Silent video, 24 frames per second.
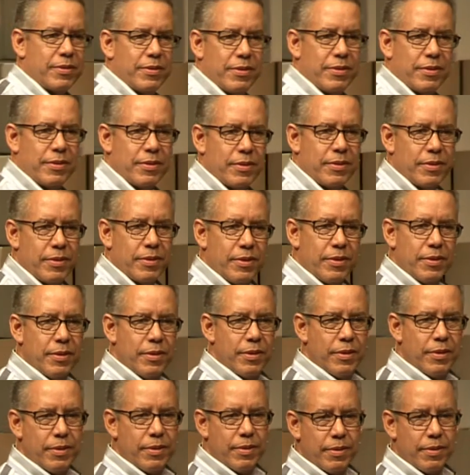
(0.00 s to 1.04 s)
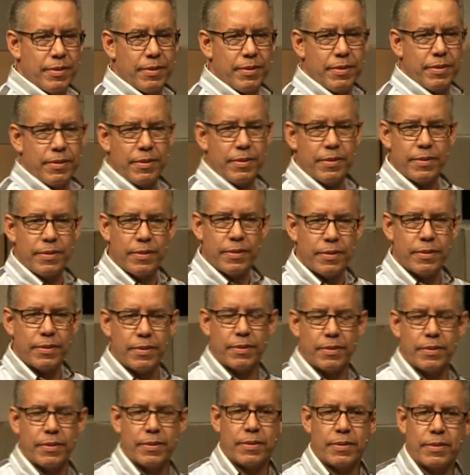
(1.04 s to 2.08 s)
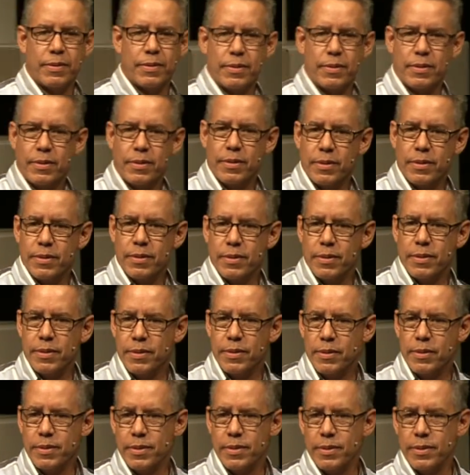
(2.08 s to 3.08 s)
(silence)